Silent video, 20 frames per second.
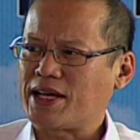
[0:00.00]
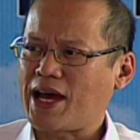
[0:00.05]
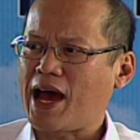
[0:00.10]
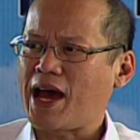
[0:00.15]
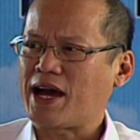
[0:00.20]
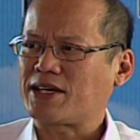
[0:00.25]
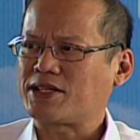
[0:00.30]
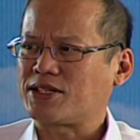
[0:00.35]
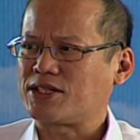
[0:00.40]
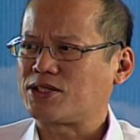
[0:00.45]

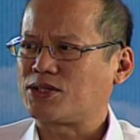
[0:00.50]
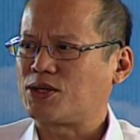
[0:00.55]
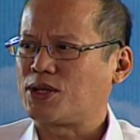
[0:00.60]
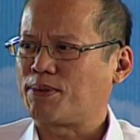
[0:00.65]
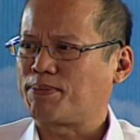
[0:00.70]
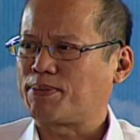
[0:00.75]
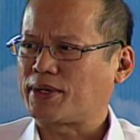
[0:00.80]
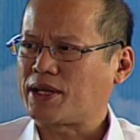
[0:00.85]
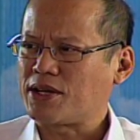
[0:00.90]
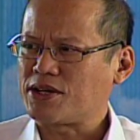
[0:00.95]
access to the
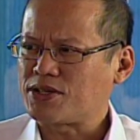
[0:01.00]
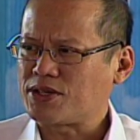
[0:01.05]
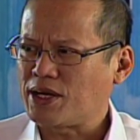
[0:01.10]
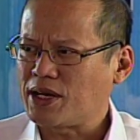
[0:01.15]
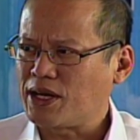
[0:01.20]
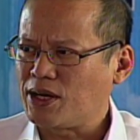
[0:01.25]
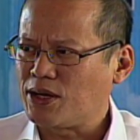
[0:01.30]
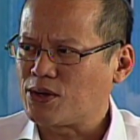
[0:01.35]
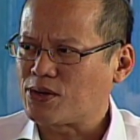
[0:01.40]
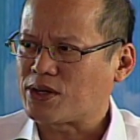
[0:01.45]

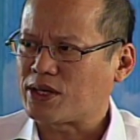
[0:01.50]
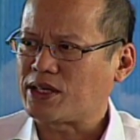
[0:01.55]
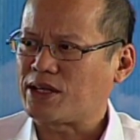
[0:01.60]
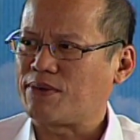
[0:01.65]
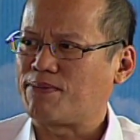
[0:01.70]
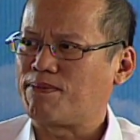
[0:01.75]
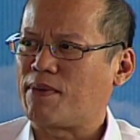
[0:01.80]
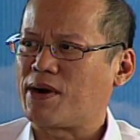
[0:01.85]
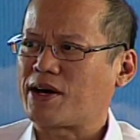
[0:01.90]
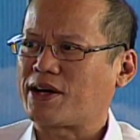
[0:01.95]
potentially
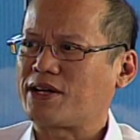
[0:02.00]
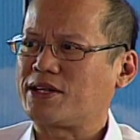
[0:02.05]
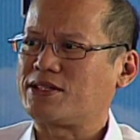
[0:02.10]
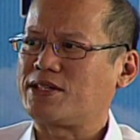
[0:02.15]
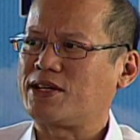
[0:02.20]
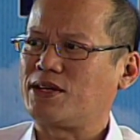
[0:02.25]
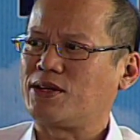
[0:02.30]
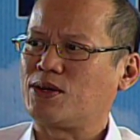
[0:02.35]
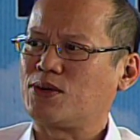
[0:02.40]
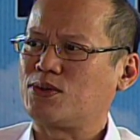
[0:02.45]
lucrative markets
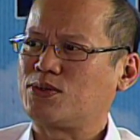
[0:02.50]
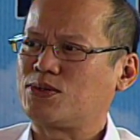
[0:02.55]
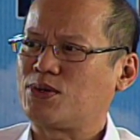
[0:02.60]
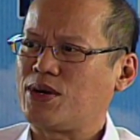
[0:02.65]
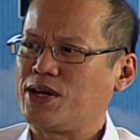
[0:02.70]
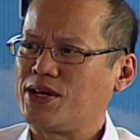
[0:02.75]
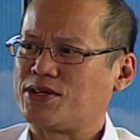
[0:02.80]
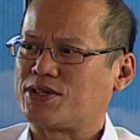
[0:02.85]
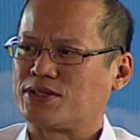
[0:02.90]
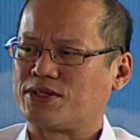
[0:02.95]
in those
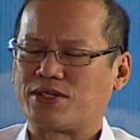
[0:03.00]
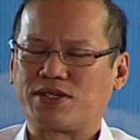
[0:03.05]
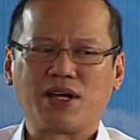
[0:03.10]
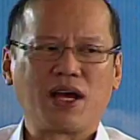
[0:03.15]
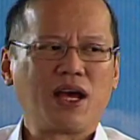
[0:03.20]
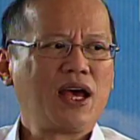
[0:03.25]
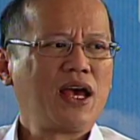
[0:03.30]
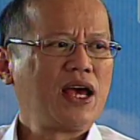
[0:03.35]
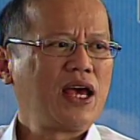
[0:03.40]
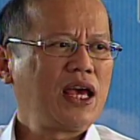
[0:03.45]
regions.
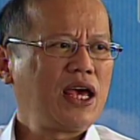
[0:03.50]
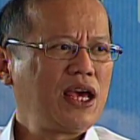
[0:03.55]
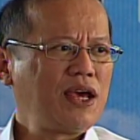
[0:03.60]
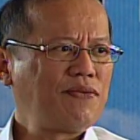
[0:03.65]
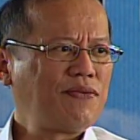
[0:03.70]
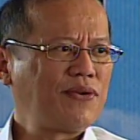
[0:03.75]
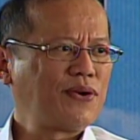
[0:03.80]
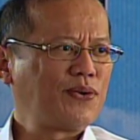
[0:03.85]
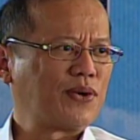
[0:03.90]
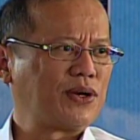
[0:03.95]

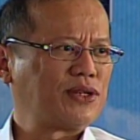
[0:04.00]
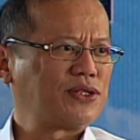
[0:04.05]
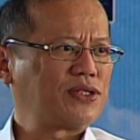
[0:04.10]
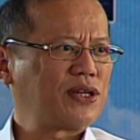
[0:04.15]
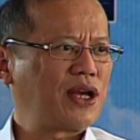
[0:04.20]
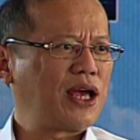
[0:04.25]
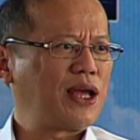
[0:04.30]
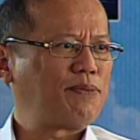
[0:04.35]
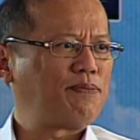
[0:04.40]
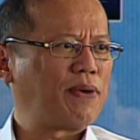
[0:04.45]
Even worse,
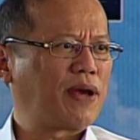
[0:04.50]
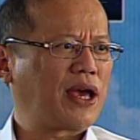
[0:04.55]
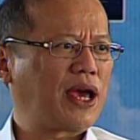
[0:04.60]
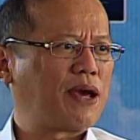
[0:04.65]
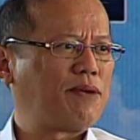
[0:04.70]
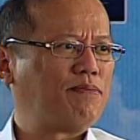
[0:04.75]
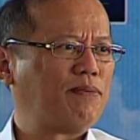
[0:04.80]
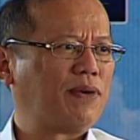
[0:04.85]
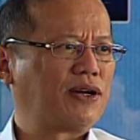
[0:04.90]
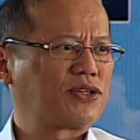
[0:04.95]
it
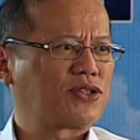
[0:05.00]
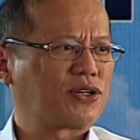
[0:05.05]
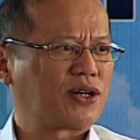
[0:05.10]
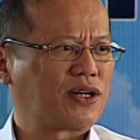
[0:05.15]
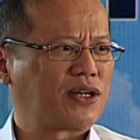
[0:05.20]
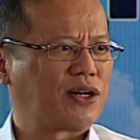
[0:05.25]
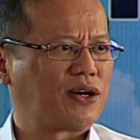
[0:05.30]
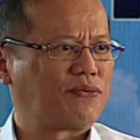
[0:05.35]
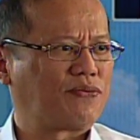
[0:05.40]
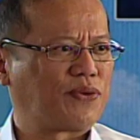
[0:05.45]
became much
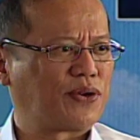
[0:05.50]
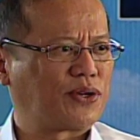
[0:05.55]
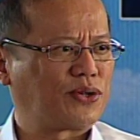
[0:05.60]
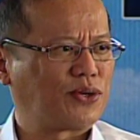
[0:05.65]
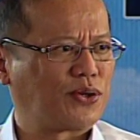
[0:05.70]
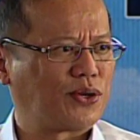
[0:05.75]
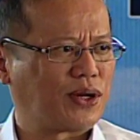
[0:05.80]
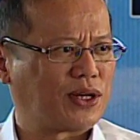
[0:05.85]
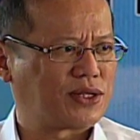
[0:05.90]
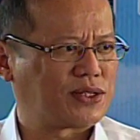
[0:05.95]
harder for
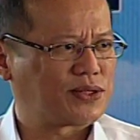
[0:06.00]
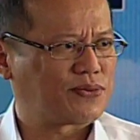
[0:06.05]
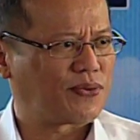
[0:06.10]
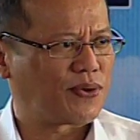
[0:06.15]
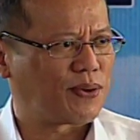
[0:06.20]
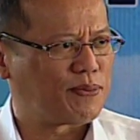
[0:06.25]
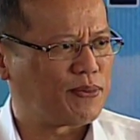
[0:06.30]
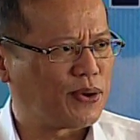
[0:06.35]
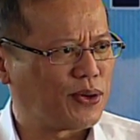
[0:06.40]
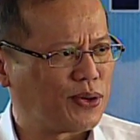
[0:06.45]
tourists
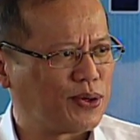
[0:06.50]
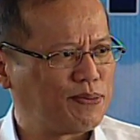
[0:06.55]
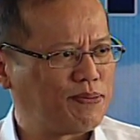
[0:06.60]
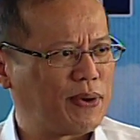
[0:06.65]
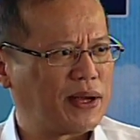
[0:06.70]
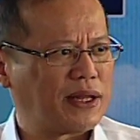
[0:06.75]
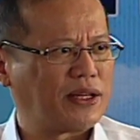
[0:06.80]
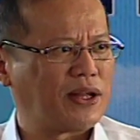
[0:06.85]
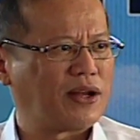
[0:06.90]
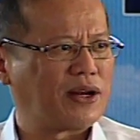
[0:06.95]
from Europe
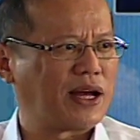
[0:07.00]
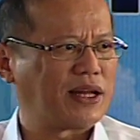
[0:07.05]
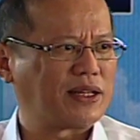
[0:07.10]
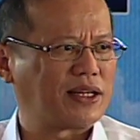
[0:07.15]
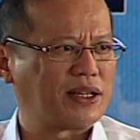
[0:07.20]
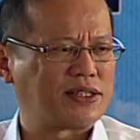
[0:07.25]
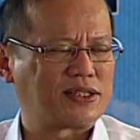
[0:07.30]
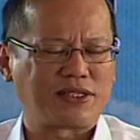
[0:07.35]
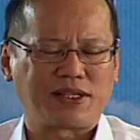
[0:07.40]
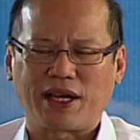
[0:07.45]
and the
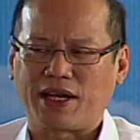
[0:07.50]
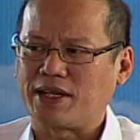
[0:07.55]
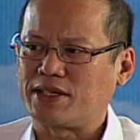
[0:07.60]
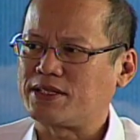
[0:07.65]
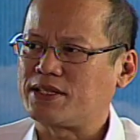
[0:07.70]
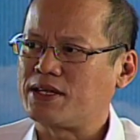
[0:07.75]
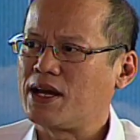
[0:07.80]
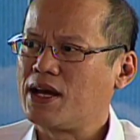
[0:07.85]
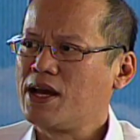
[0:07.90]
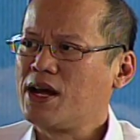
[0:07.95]
United
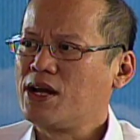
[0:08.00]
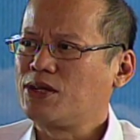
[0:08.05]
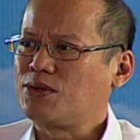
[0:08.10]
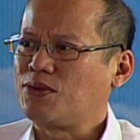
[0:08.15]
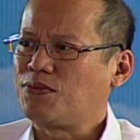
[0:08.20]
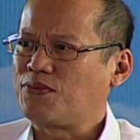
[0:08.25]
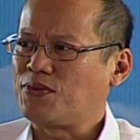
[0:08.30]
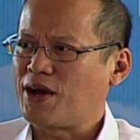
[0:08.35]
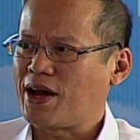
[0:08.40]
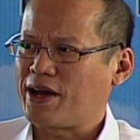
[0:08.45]
States to
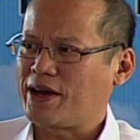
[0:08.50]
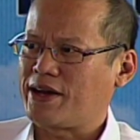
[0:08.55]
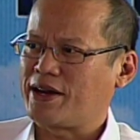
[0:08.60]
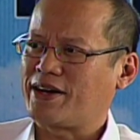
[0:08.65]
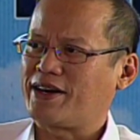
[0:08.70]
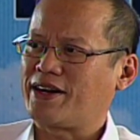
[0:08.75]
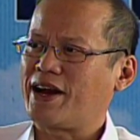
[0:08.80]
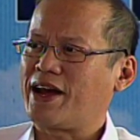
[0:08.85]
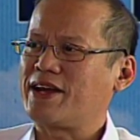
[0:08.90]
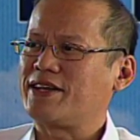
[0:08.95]
fly
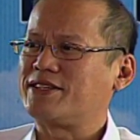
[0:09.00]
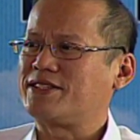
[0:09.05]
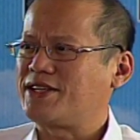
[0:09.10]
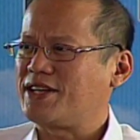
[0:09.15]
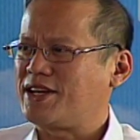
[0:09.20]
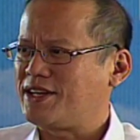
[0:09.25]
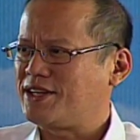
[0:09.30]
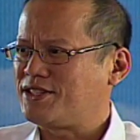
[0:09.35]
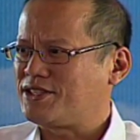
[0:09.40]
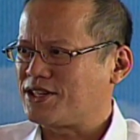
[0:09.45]
here and
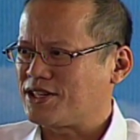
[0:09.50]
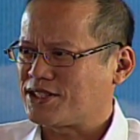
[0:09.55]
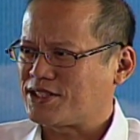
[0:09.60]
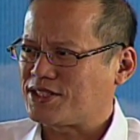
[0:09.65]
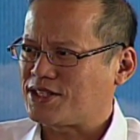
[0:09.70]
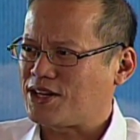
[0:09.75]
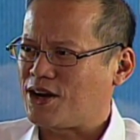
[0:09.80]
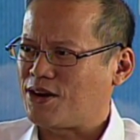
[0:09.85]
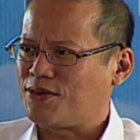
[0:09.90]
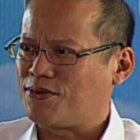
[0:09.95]
see just
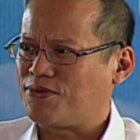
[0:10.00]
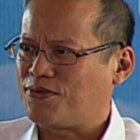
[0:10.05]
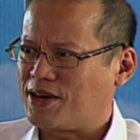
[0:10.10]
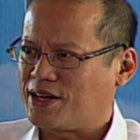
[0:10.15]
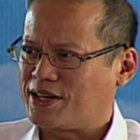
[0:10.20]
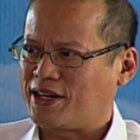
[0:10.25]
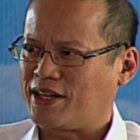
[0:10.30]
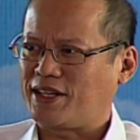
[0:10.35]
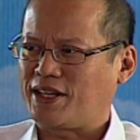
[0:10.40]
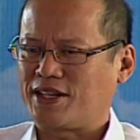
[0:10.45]
how
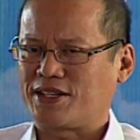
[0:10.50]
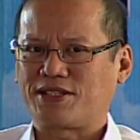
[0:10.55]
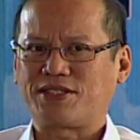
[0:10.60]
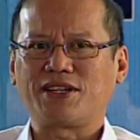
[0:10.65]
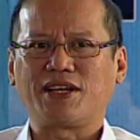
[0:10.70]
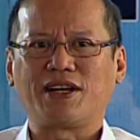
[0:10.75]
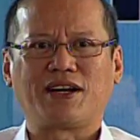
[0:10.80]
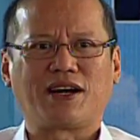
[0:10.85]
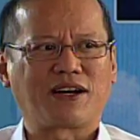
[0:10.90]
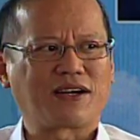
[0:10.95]
fun it is in our